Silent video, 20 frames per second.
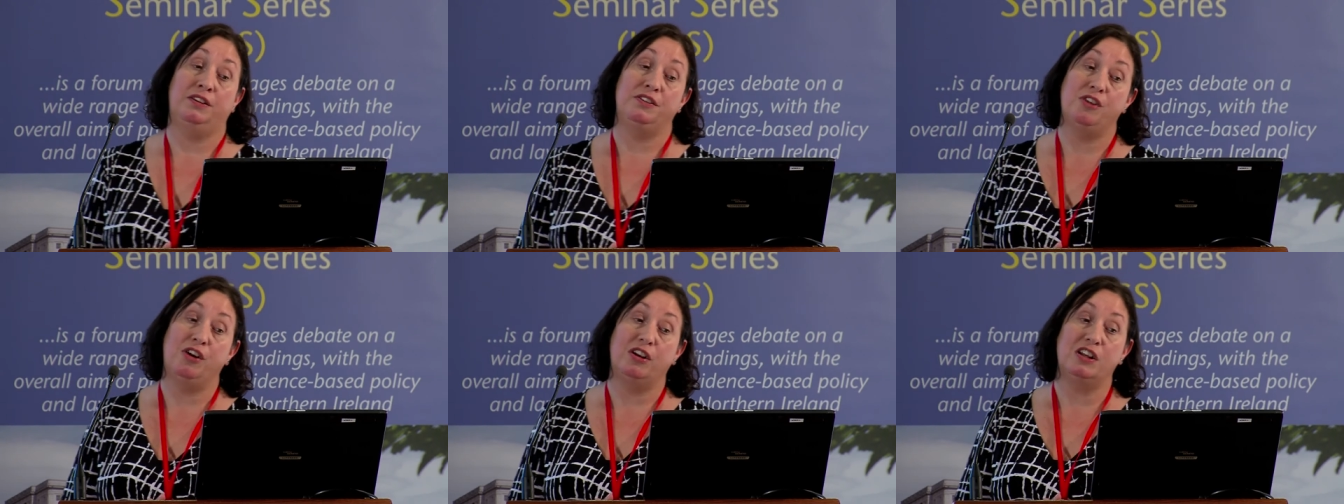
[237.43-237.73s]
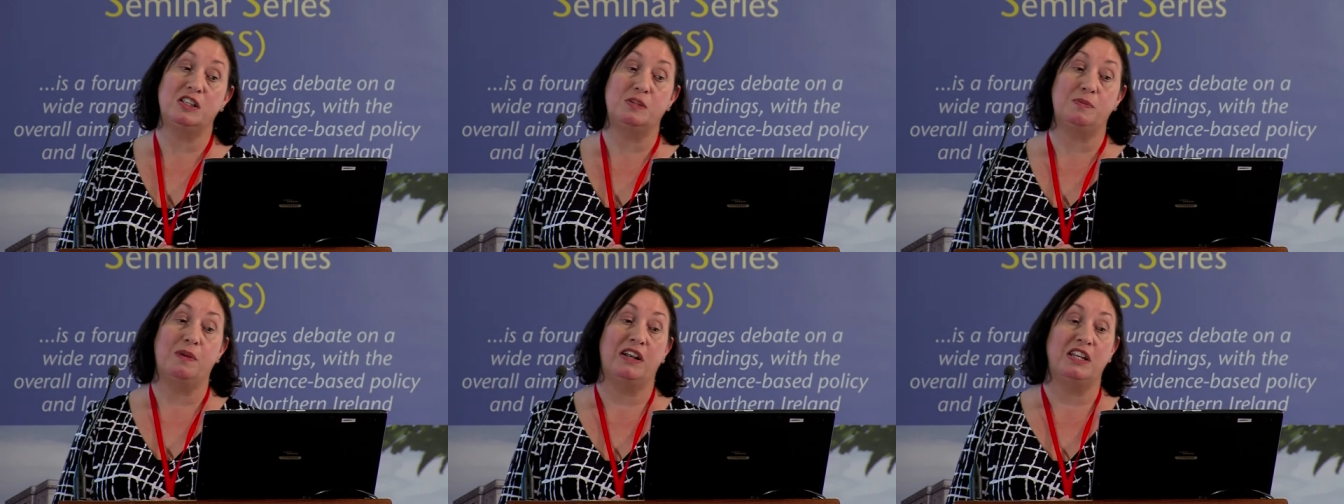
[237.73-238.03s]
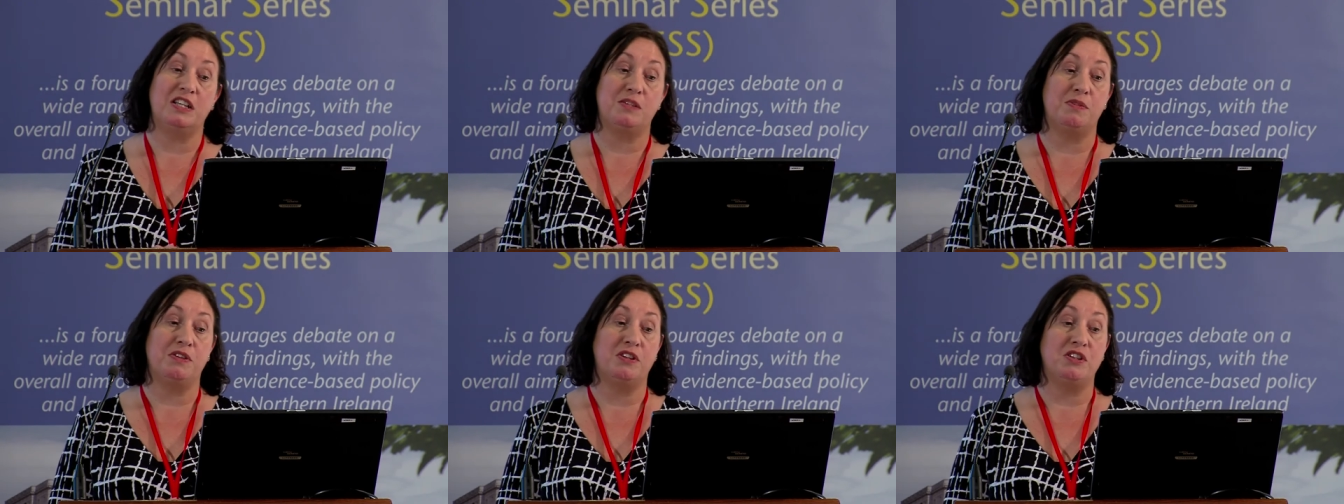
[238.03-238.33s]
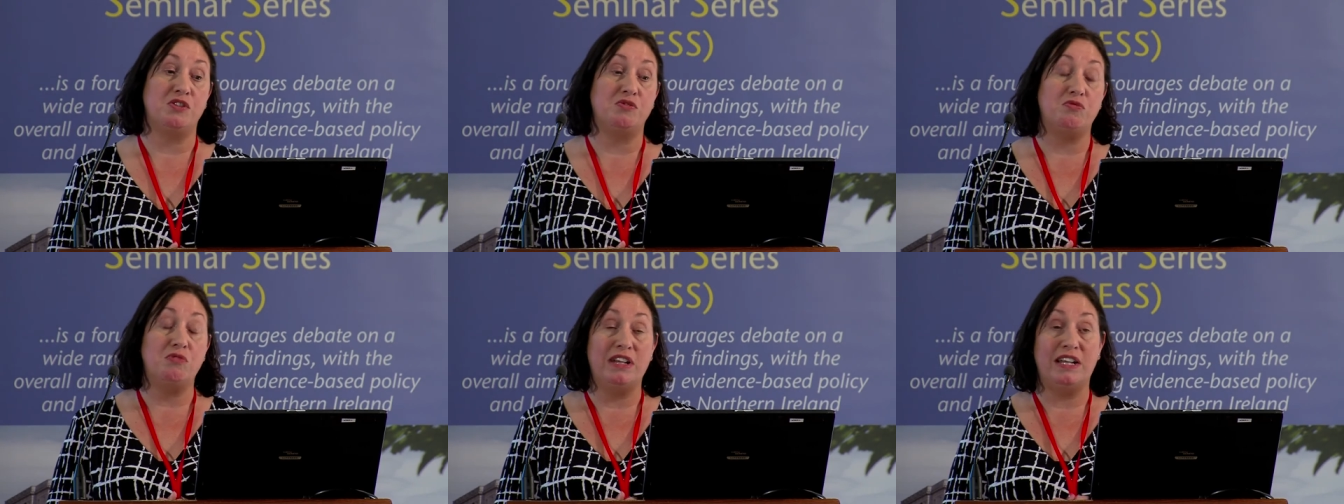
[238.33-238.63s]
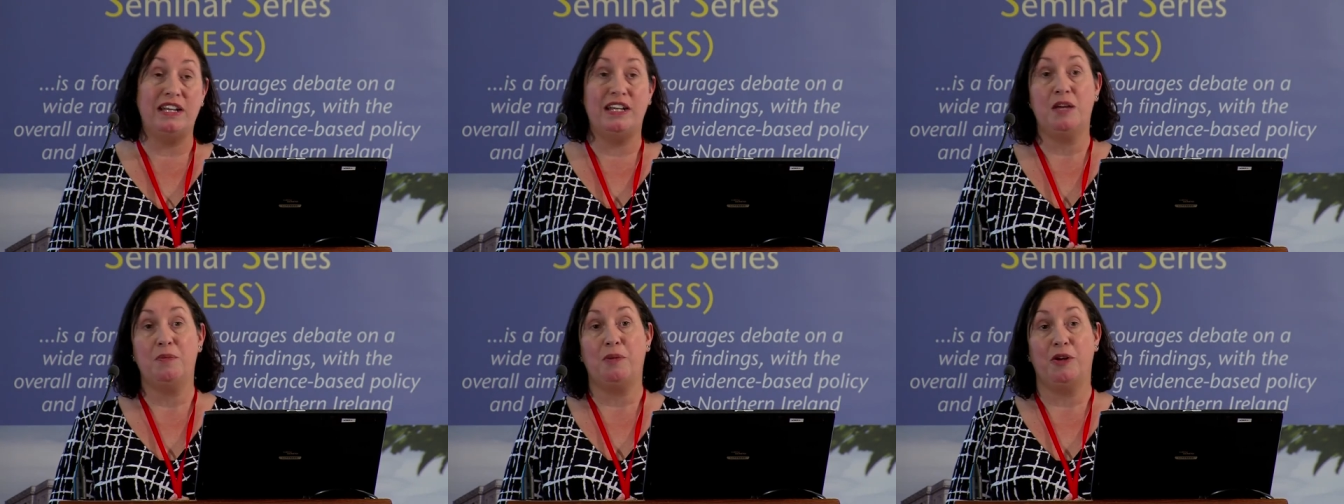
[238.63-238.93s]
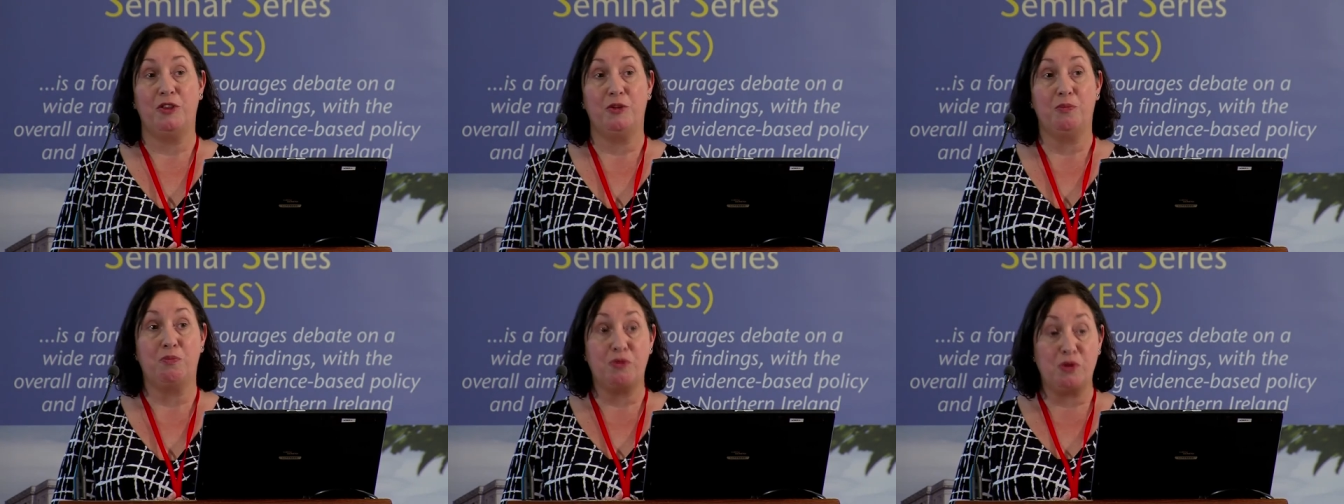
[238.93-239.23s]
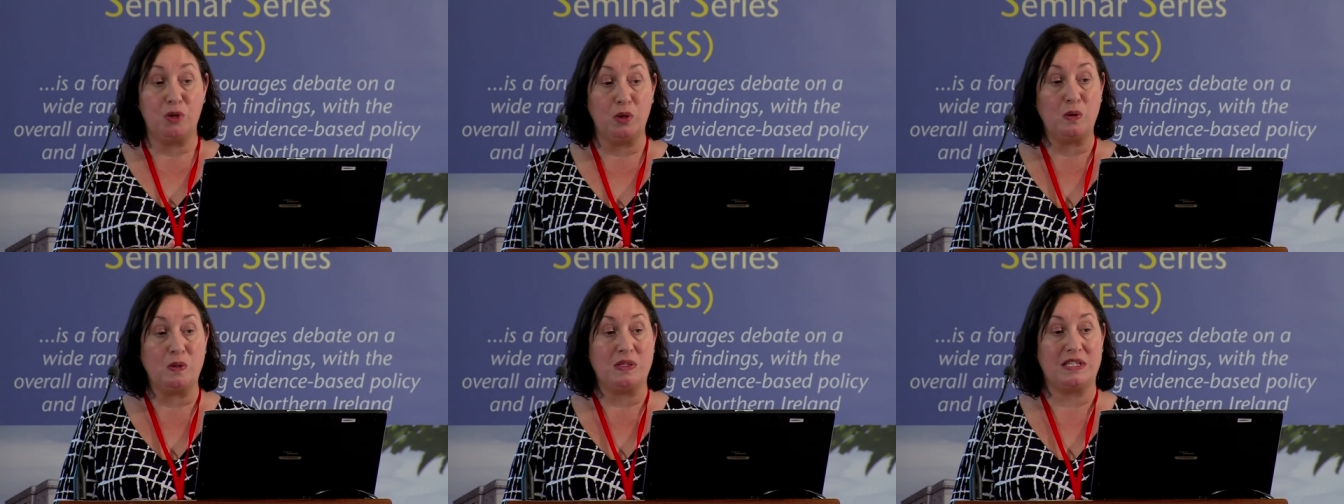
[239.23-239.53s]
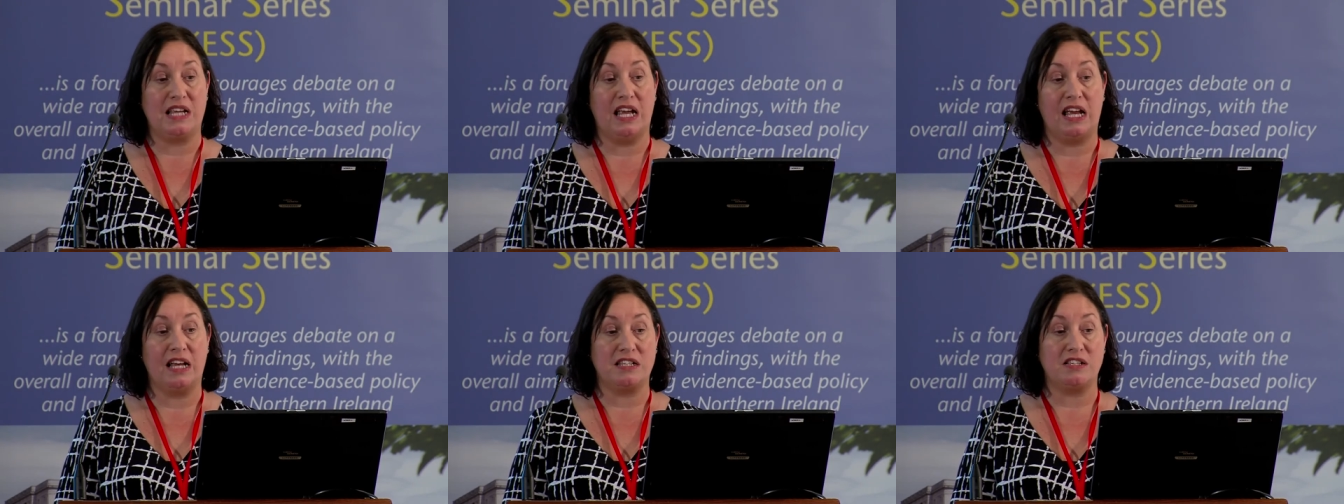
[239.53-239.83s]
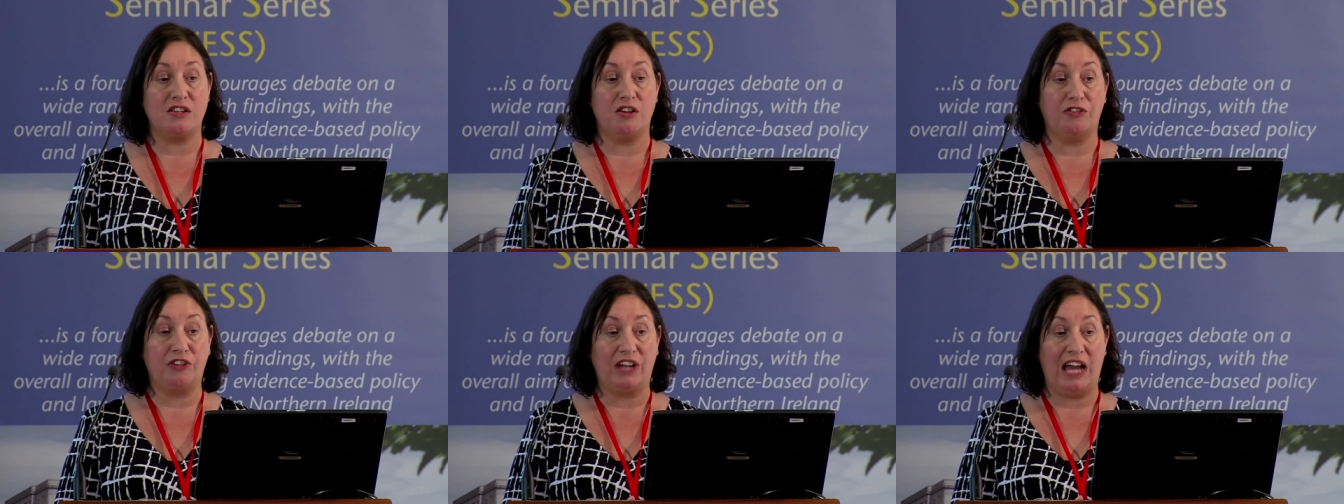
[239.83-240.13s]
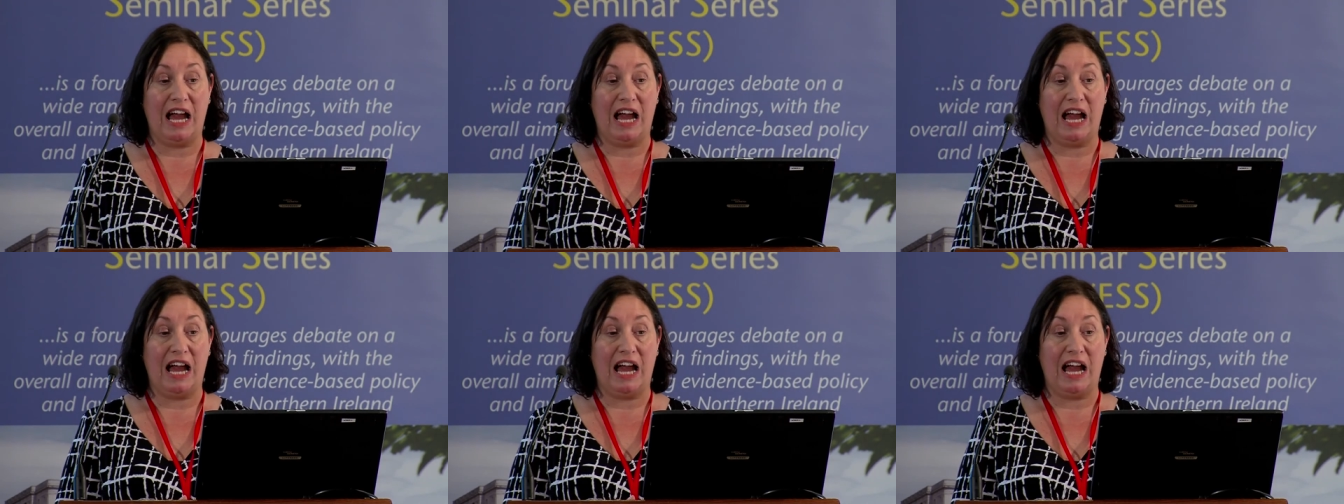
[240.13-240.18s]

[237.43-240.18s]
knowledge management is really about the process of